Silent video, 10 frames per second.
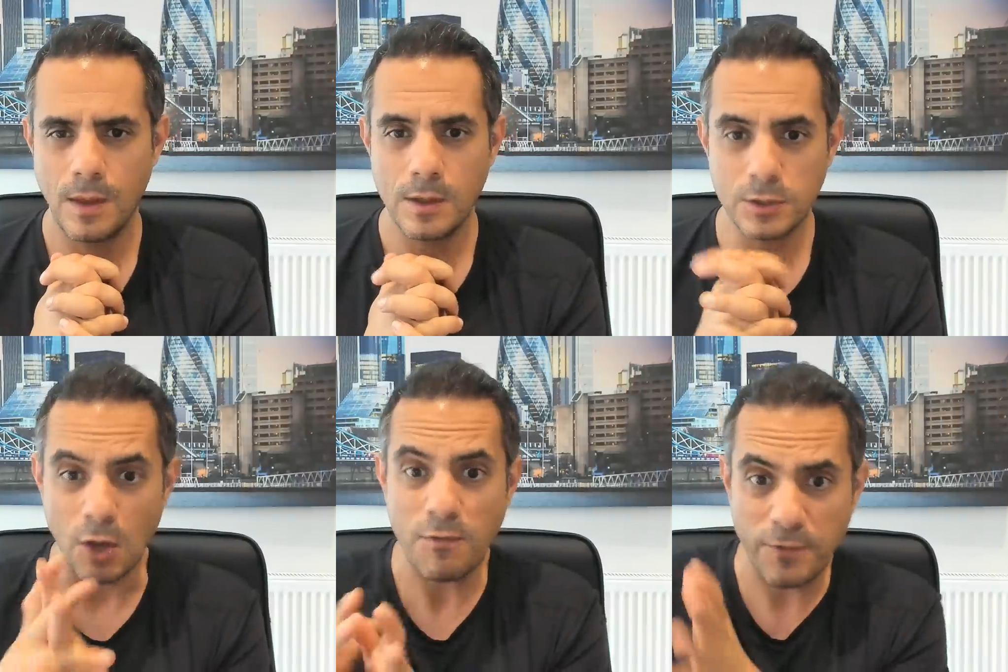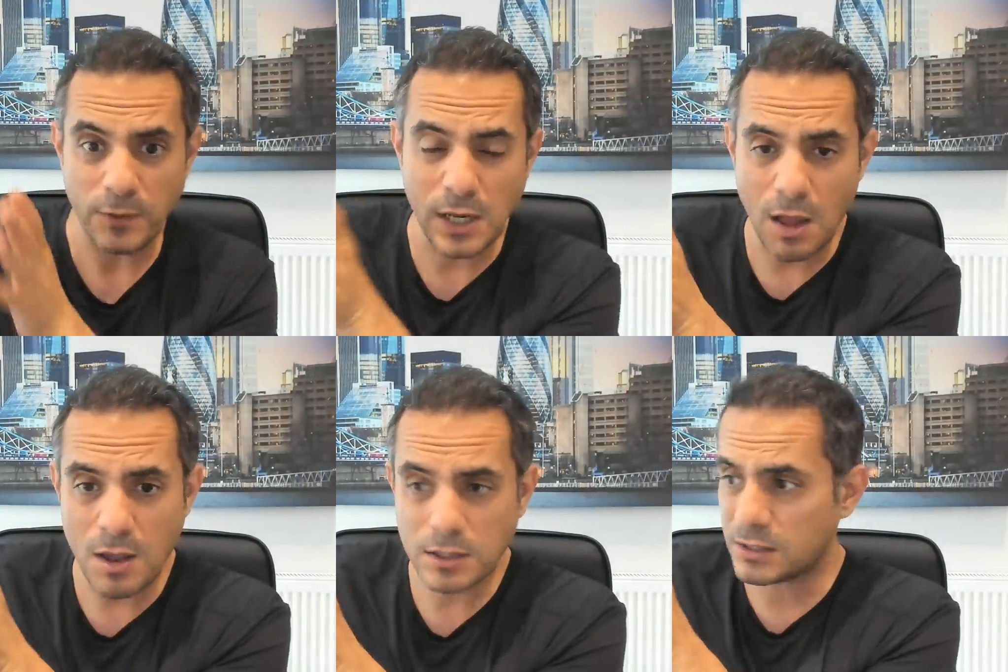So for the
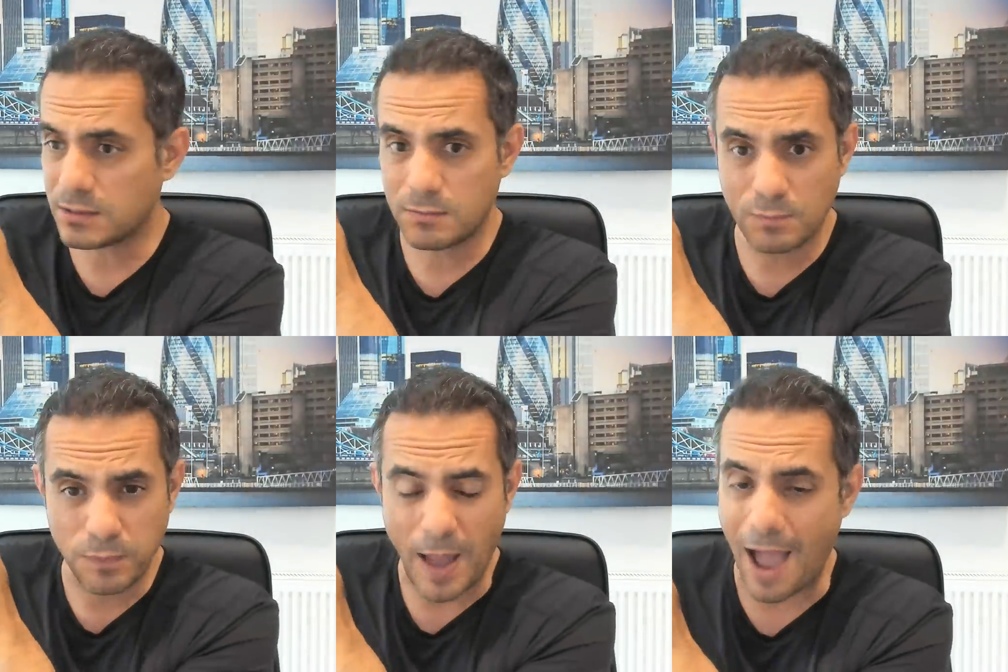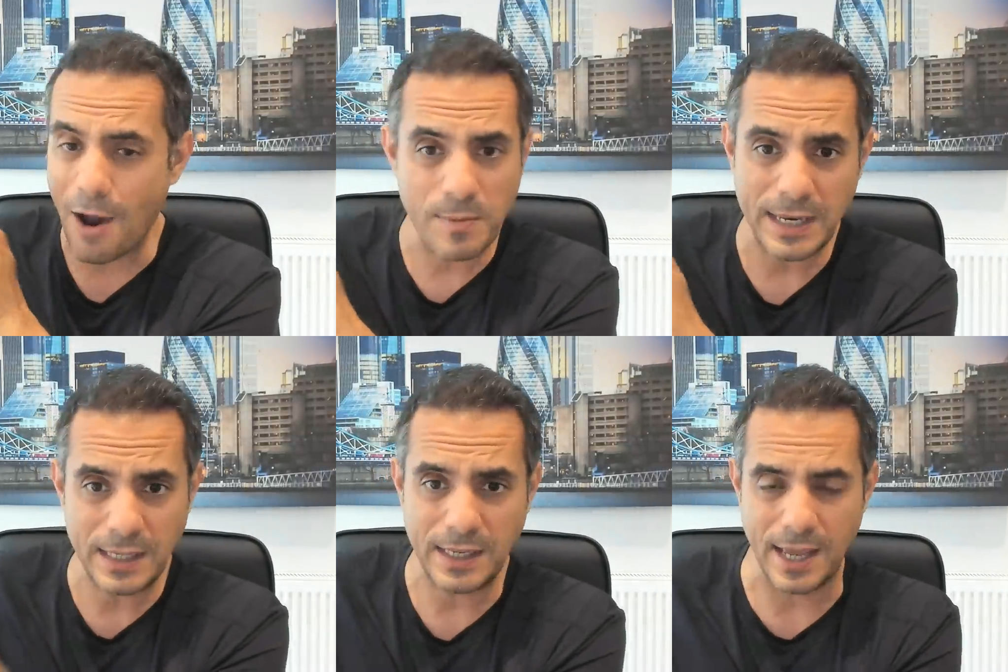last how
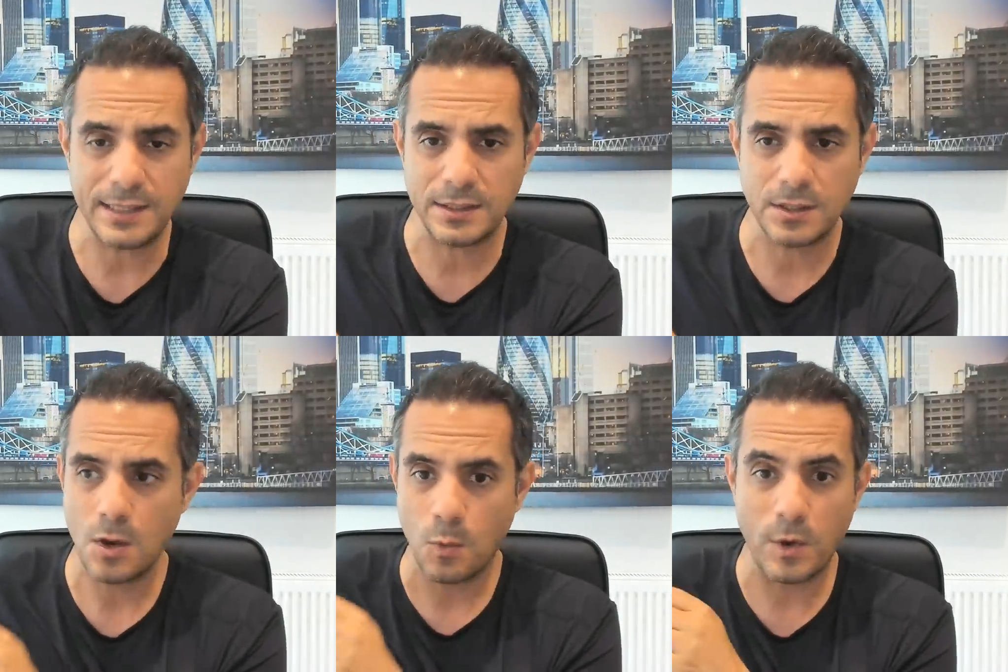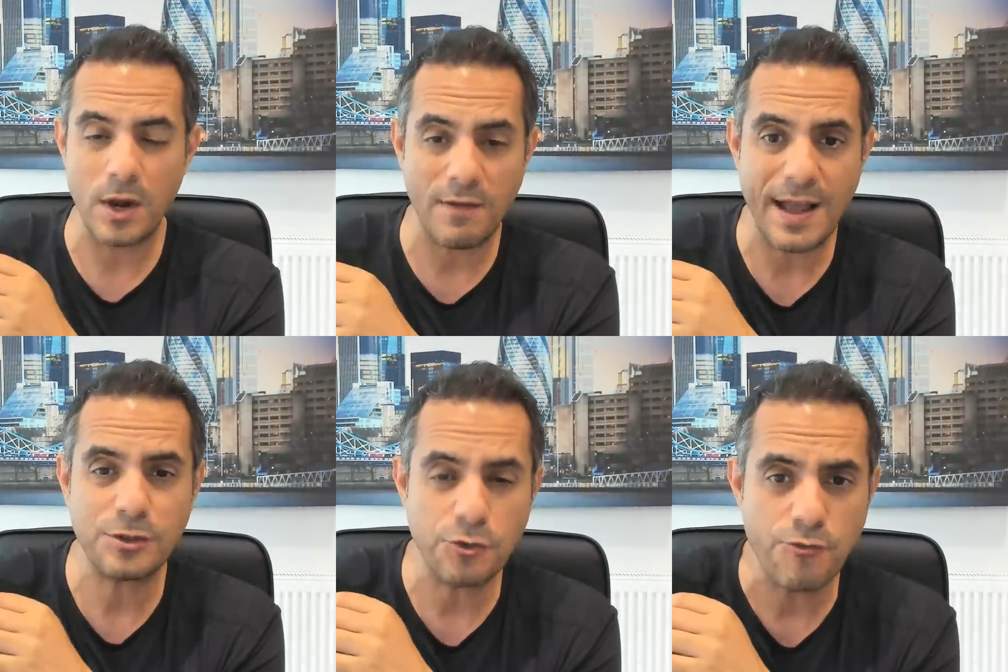many years, when I've
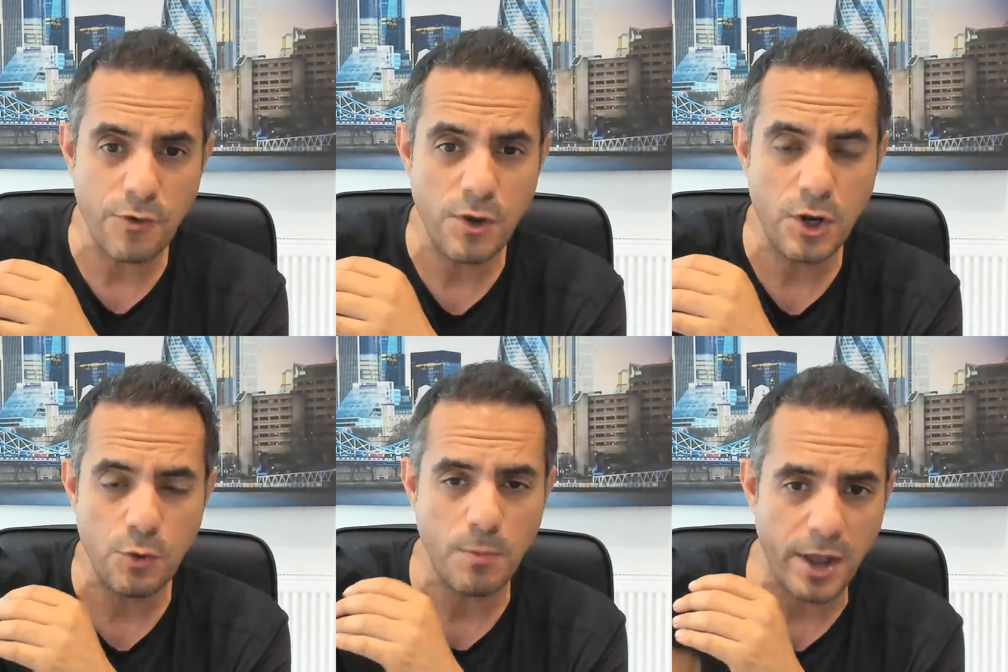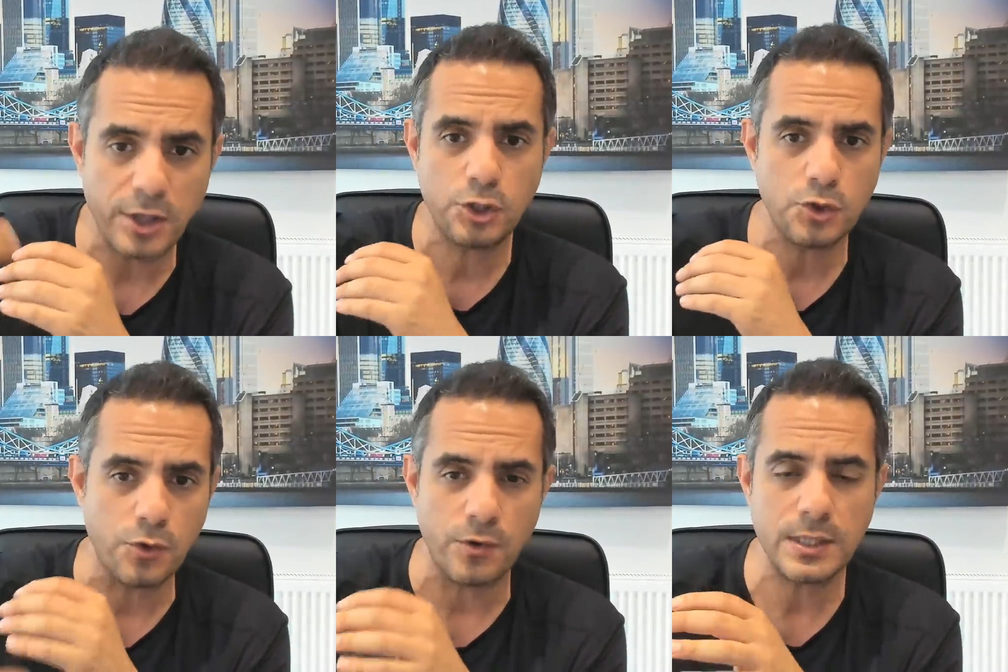had to renew my
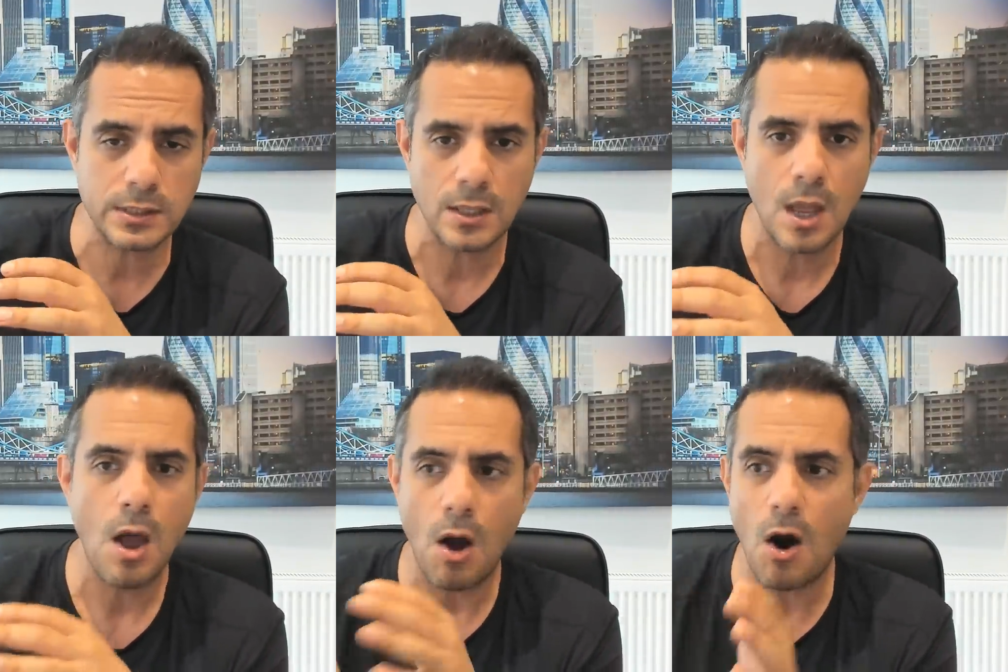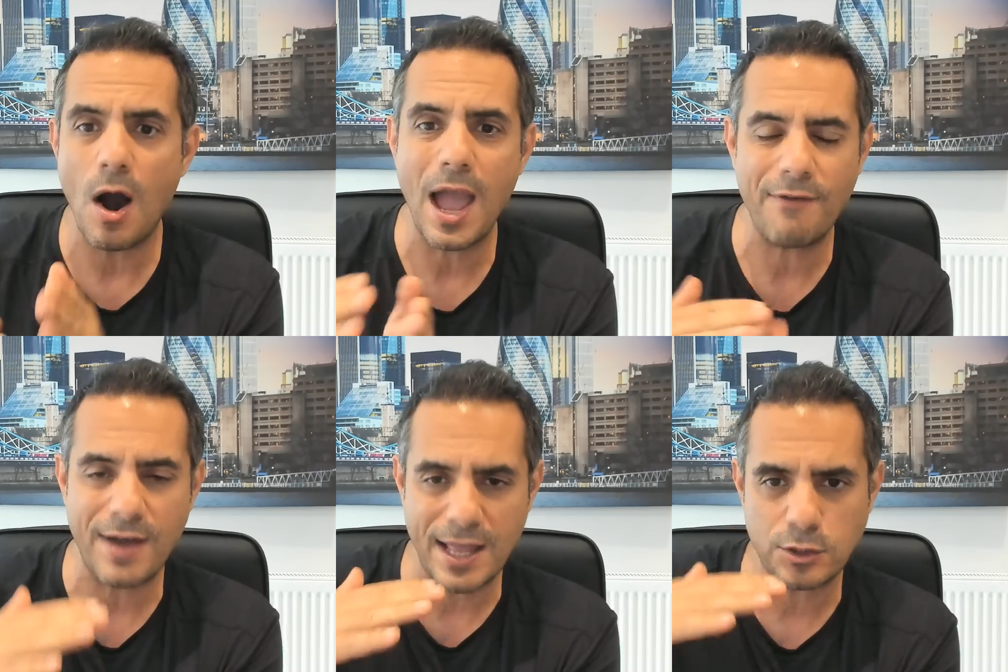insurance, I
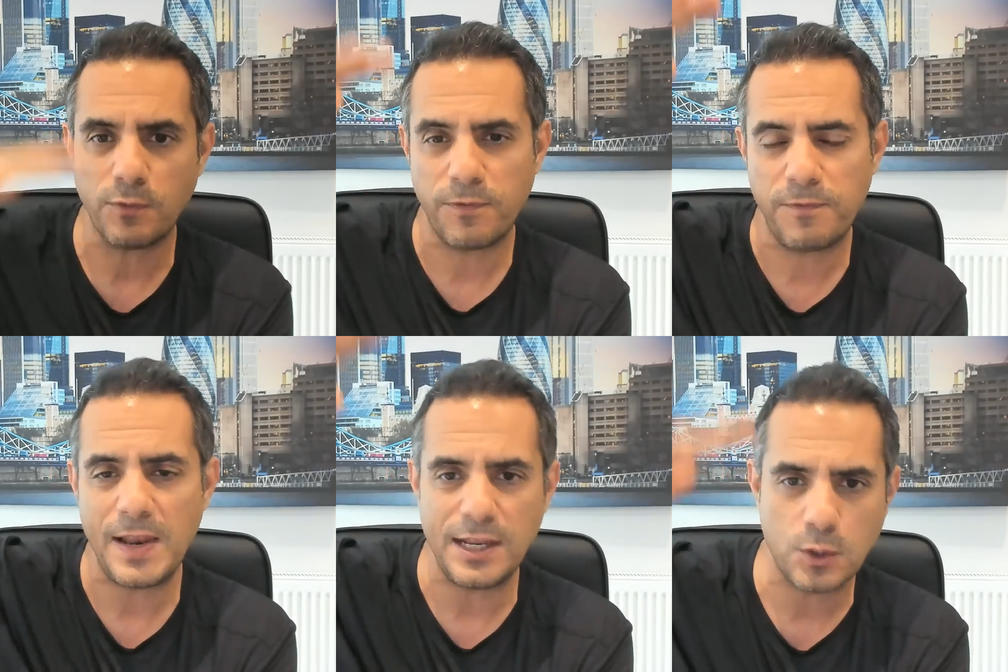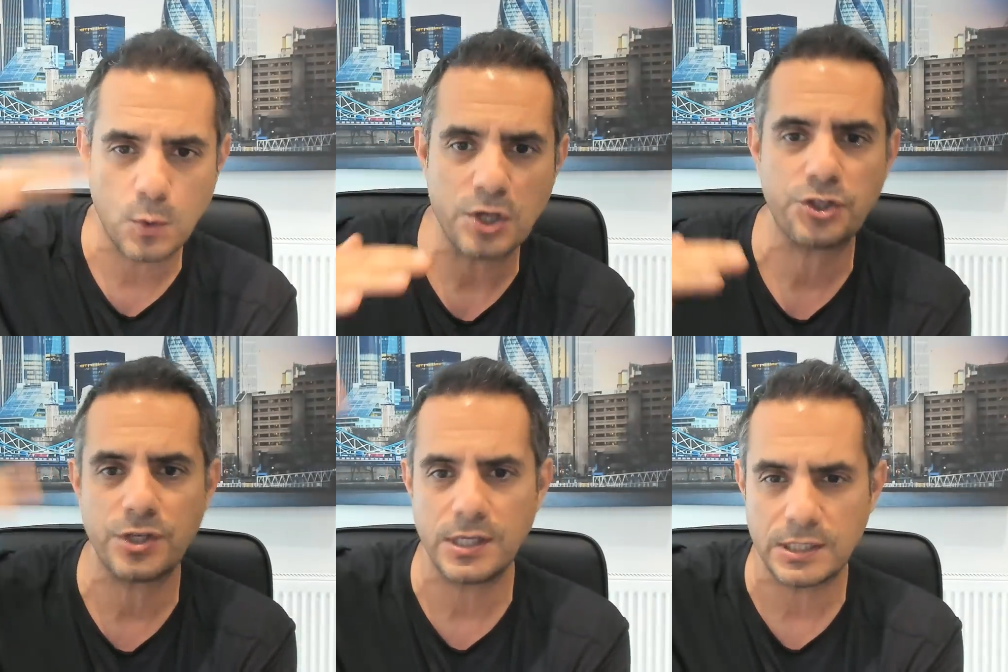have had to fill in
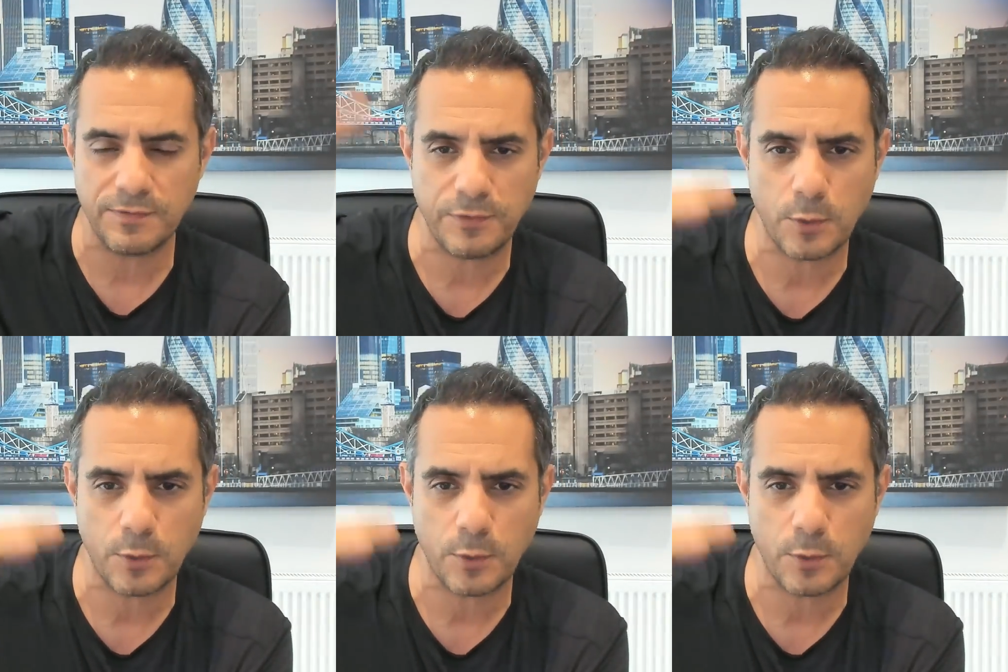questionnaires